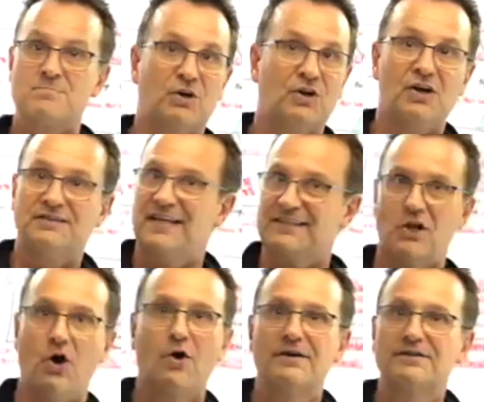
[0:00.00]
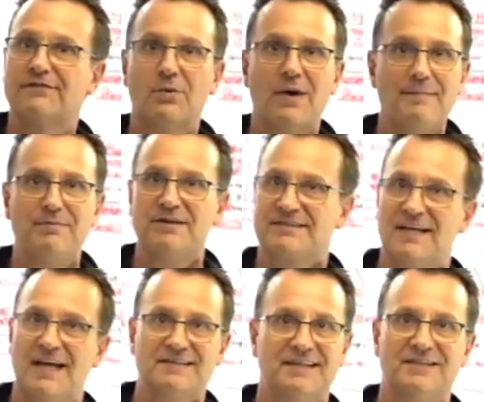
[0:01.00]
Because as Lawrence of Arabia
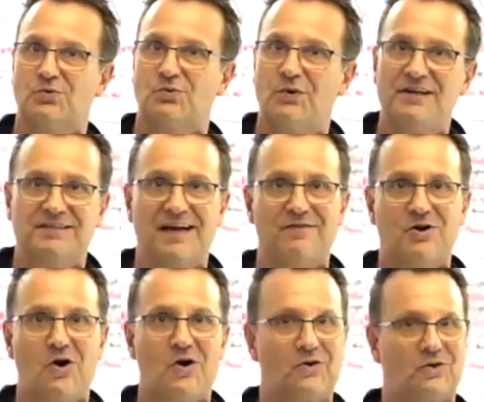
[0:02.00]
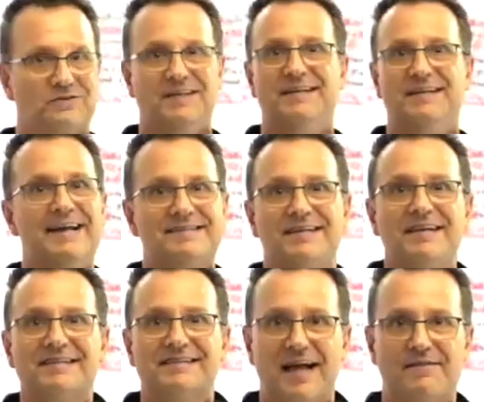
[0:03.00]
says in his 27 articles in
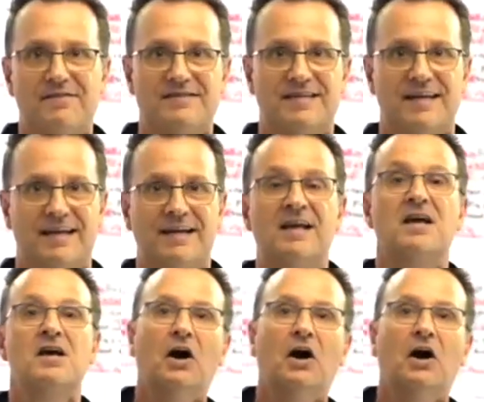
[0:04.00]
1917,